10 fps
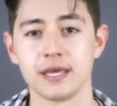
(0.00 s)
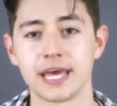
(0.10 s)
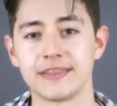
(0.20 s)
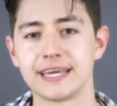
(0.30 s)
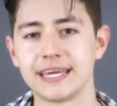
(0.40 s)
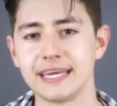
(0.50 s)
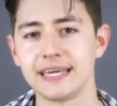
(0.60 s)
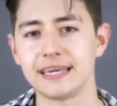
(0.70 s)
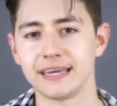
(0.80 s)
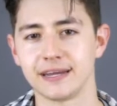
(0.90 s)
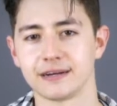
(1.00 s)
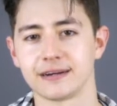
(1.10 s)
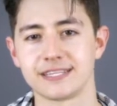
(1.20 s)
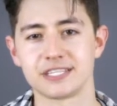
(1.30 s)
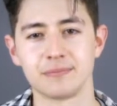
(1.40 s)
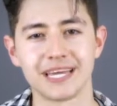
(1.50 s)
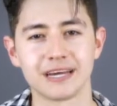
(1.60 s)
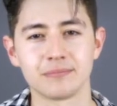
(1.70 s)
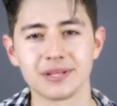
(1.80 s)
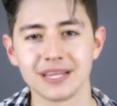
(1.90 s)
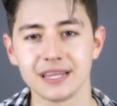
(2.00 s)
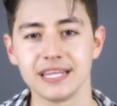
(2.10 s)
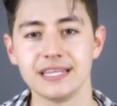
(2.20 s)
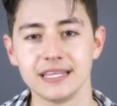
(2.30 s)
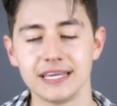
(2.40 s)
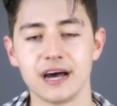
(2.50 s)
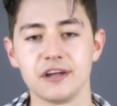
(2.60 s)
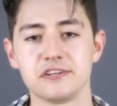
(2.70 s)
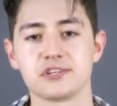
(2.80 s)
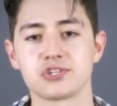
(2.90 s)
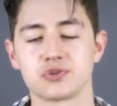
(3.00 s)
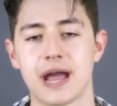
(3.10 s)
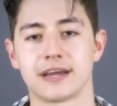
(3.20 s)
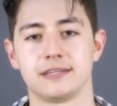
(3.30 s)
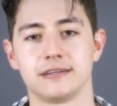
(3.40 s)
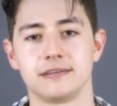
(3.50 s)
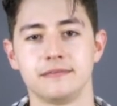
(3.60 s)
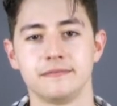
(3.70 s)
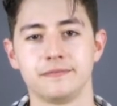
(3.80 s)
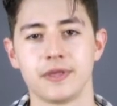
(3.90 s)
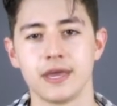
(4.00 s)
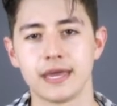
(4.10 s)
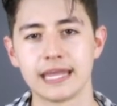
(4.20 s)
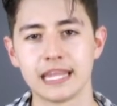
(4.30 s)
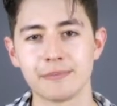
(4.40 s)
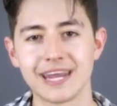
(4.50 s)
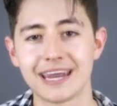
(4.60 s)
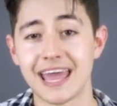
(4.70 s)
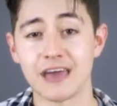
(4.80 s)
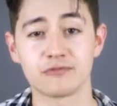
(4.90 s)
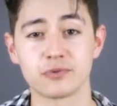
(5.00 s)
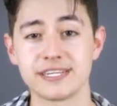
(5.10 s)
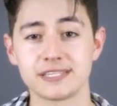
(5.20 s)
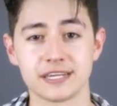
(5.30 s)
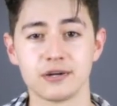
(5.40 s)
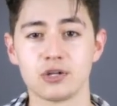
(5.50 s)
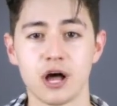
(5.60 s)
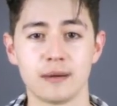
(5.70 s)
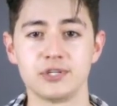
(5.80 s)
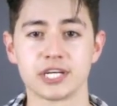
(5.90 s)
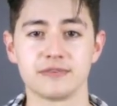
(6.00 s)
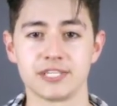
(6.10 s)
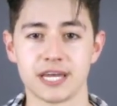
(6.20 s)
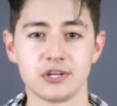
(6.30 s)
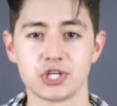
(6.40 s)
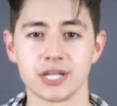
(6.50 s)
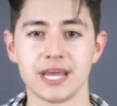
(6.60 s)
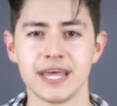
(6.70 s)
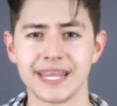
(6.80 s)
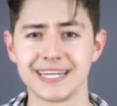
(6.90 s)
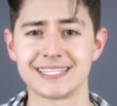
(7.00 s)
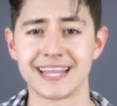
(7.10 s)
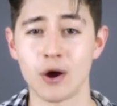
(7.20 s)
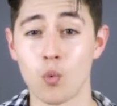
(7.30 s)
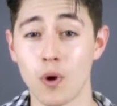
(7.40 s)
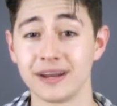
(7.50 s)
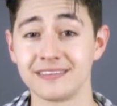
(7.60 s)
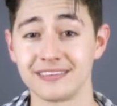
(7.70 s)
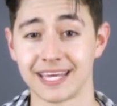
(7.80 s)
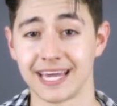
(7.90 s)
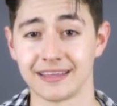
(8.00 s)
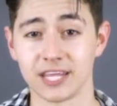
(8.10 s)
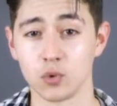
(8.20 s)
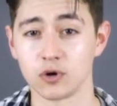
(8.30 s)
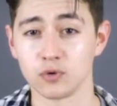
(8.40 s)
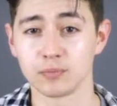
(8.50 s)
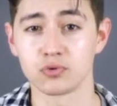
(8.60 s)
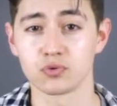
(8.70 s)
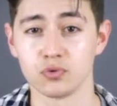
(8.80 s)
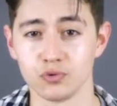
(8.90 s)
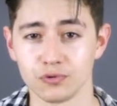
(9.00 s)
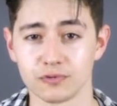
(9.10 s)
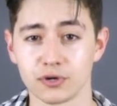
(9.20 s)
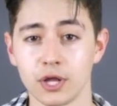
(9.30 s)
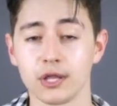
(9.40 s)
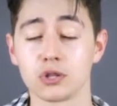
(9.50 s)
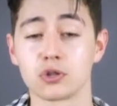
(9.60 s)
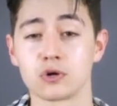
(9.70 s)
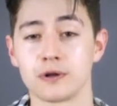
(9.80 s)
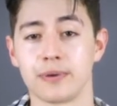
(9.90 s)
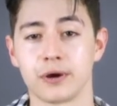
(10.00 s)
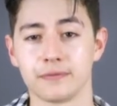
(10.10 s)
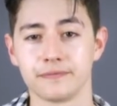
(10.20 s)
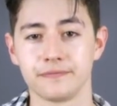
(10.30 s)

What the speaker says: And the key here is to be completely undistracted. Eliminate every single object of attention that isn't that one thing that you want to improve or learn about.